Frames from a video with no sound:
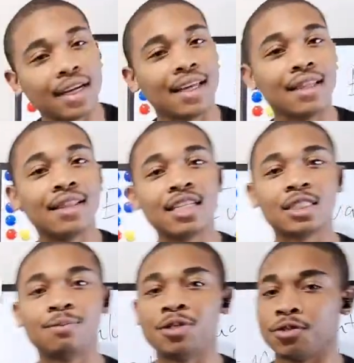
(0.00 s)
And
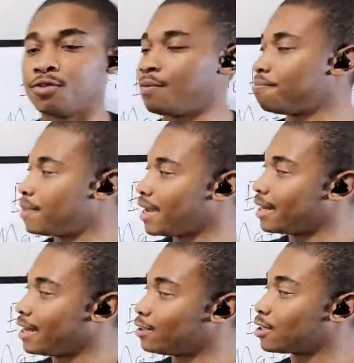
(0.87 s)
this move made
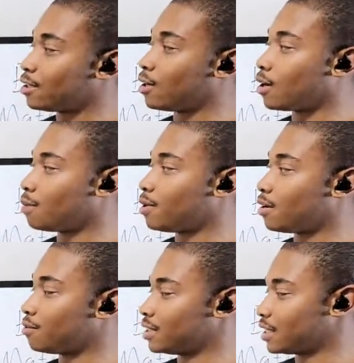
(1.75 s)
Anatoly
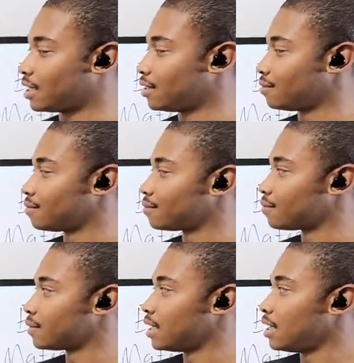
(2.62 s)
Karpov resign.
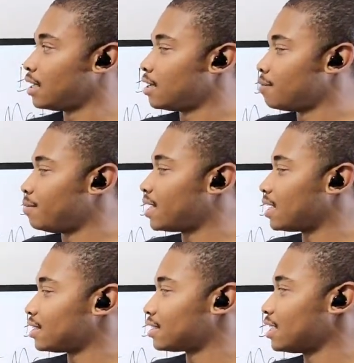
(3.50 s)

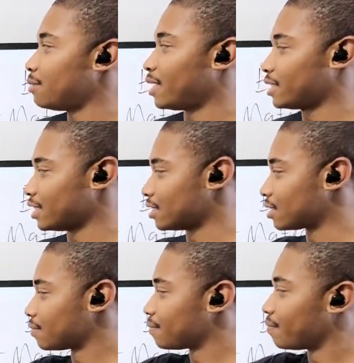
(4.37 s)
Because think about
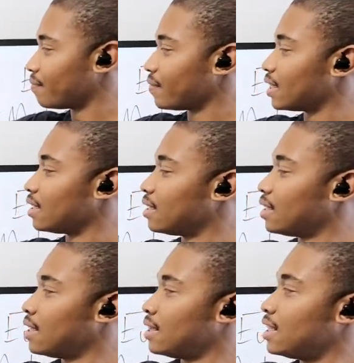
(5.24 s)
this.
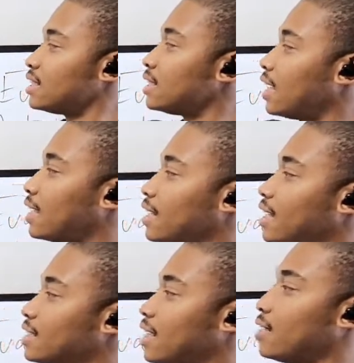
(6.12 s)
This knight
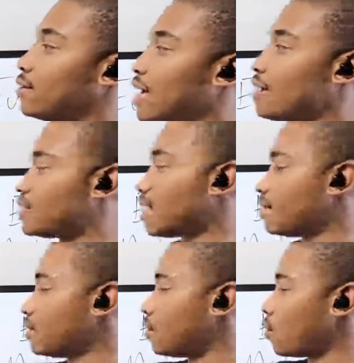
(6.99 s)
cannot take on
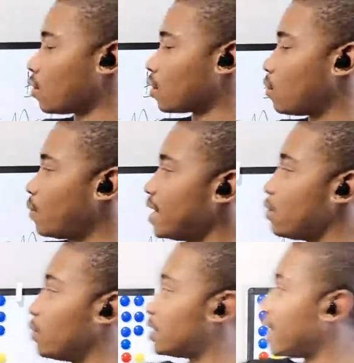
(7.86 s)
f7 or
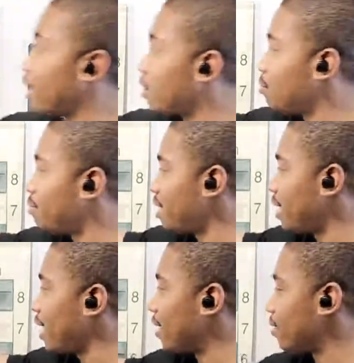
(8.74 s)
queen will take on
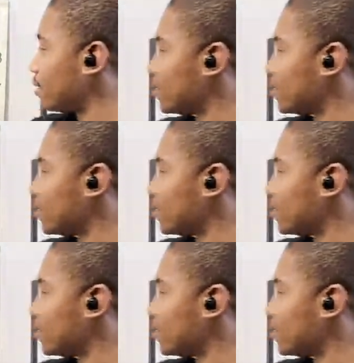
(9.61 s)
b8.